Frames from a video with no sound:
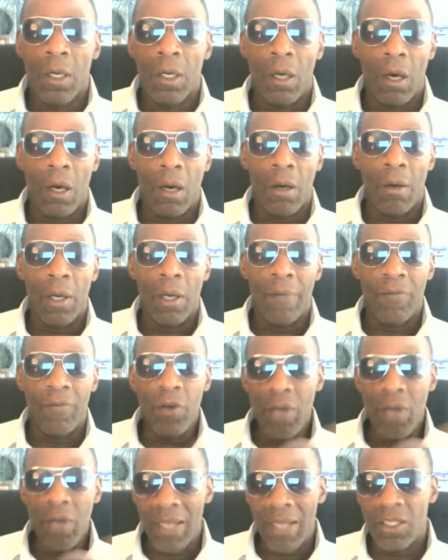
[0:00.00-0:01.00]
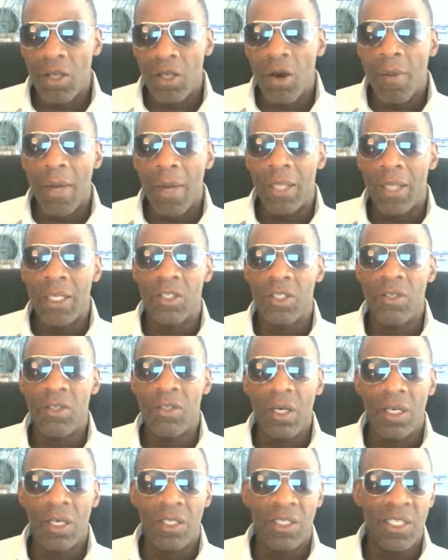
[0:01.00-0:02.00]
Uh, if you guys stay on my list, you're
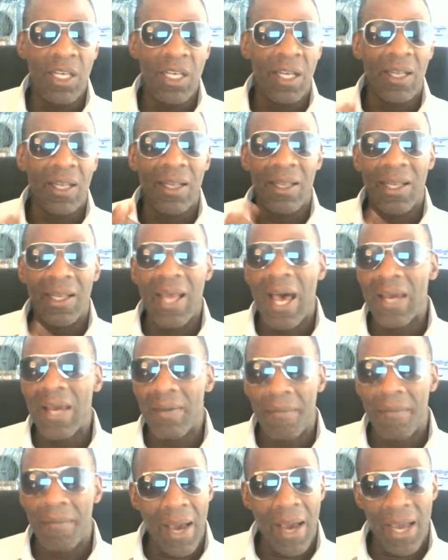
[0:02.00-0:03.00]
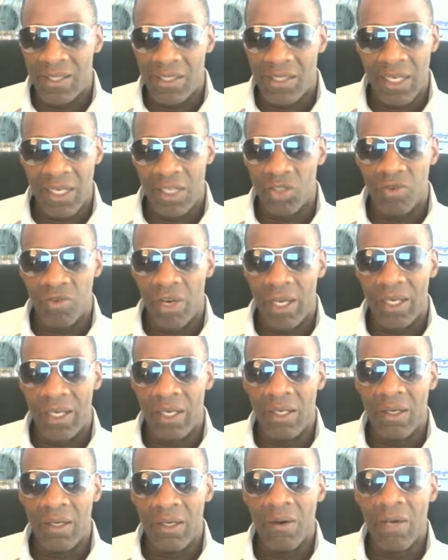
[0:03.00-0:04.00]
going to see a lot of mindset training,
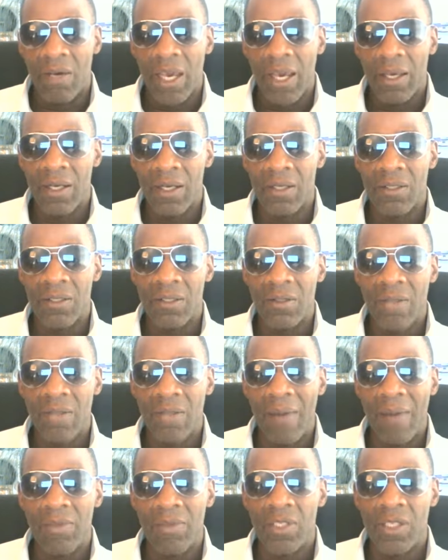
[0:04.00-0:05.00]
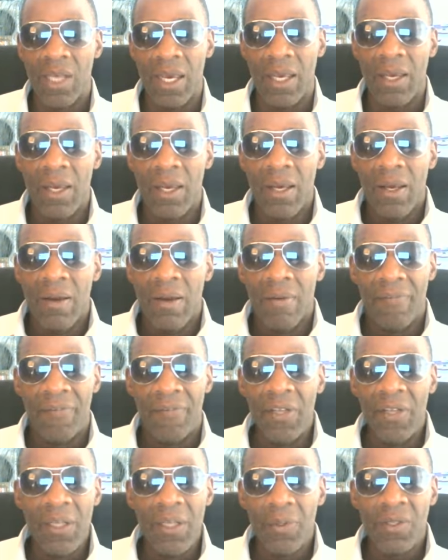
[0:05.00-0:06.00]
okay? Because I would say
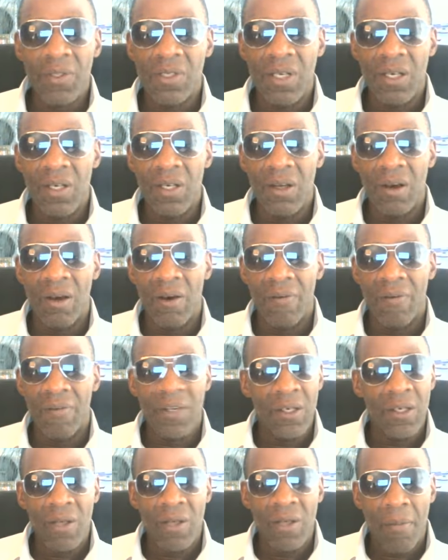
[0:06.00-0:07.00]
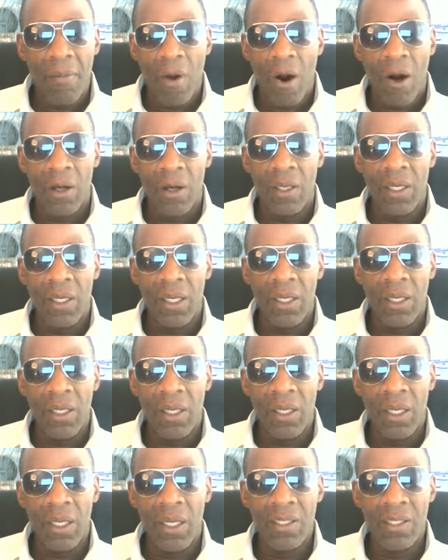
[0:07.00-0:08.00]
50% of internet marketing
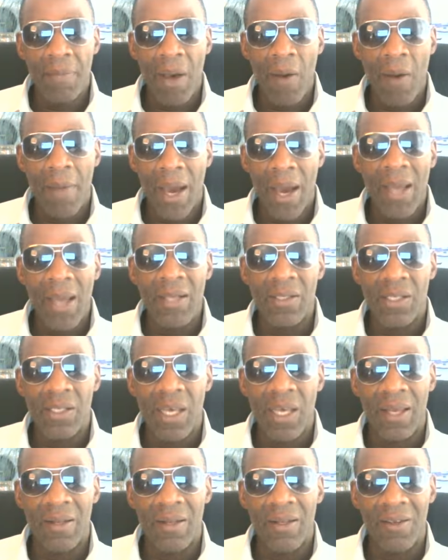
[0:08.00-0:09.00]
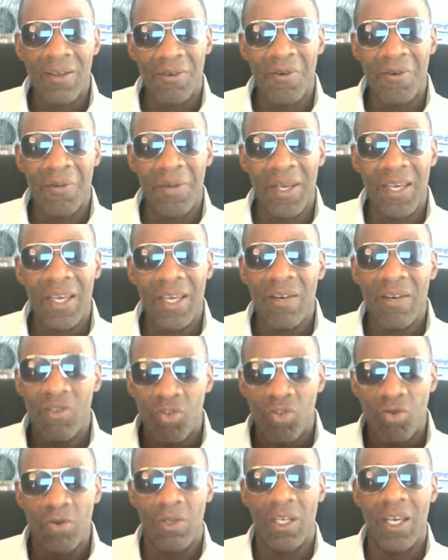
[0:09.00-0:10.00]
is about mindset. You know what I mean? It
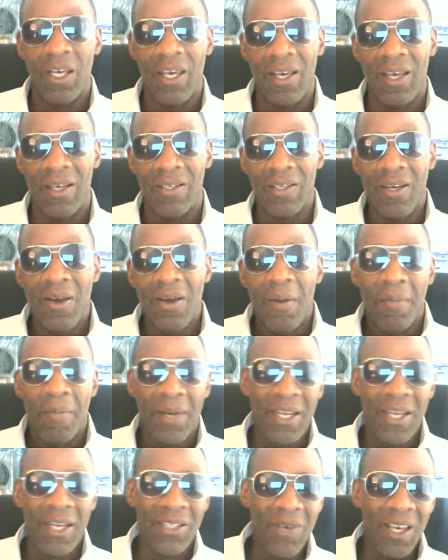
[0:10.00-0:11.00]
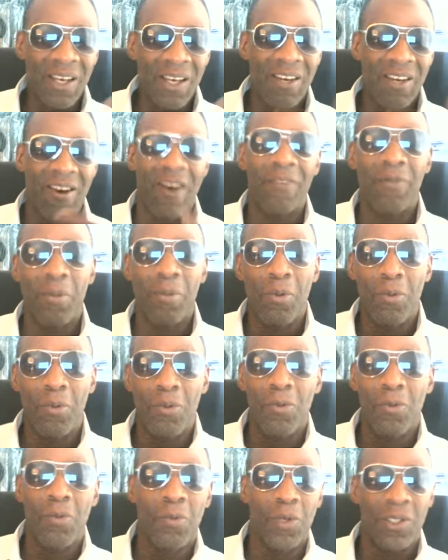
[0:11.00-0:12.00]
truly is. But as you get comfortable
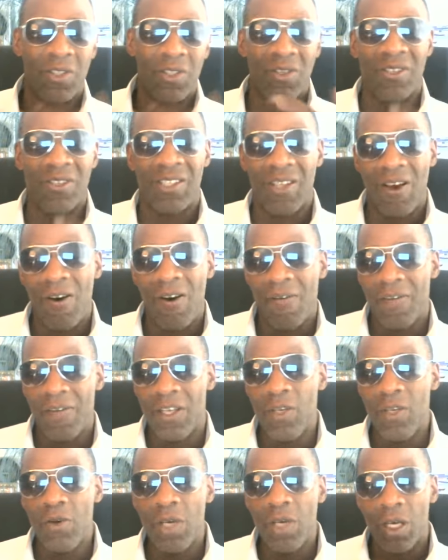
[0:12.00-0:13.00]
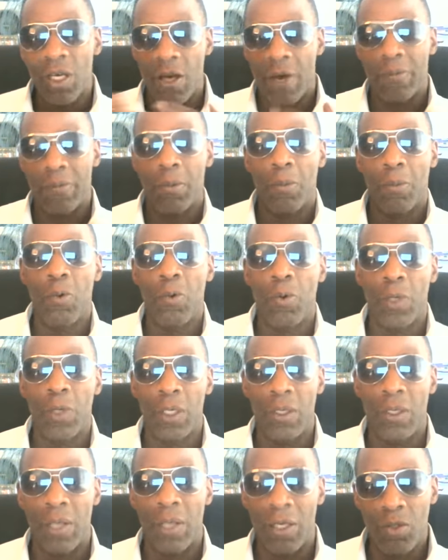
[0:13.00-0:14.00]
with yourself and you get comfortable
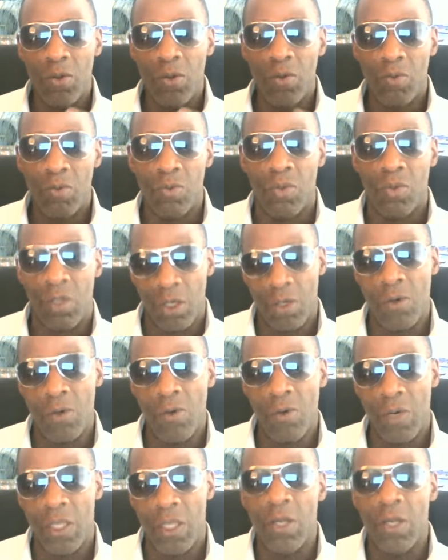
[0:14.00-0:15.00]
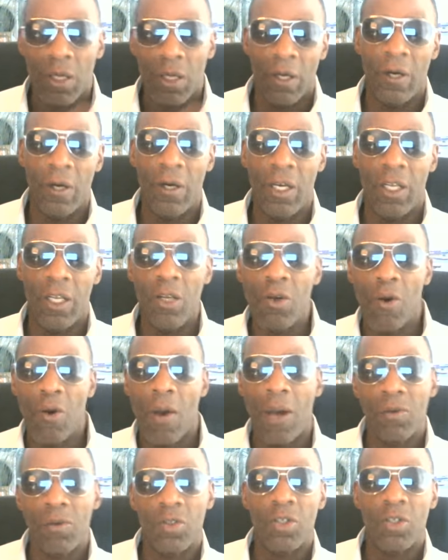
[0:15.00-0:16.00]
with, as you do and you learn and you
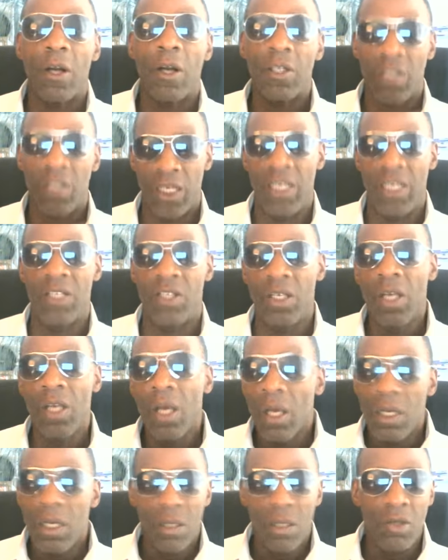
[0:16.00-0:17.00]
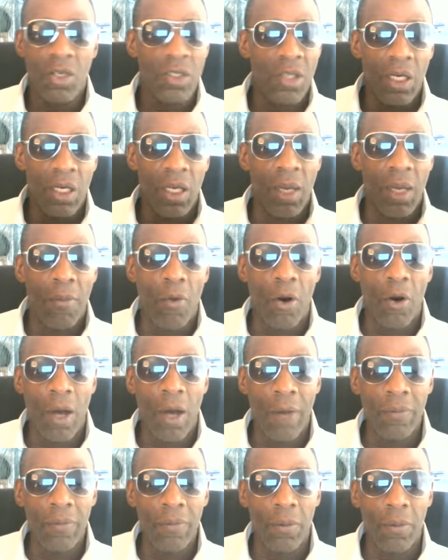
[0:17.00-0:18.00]
go out and start teaching, you're just going to get more
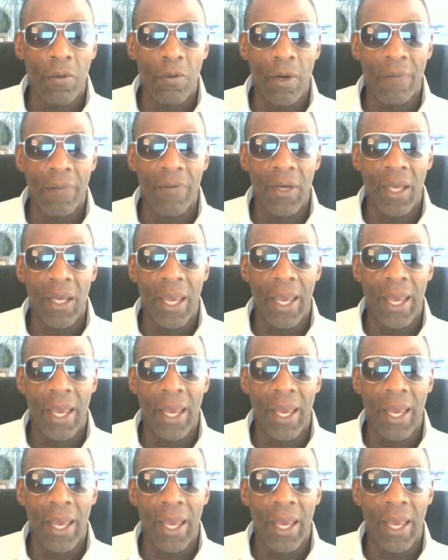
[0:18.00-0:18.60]
comfortable with it.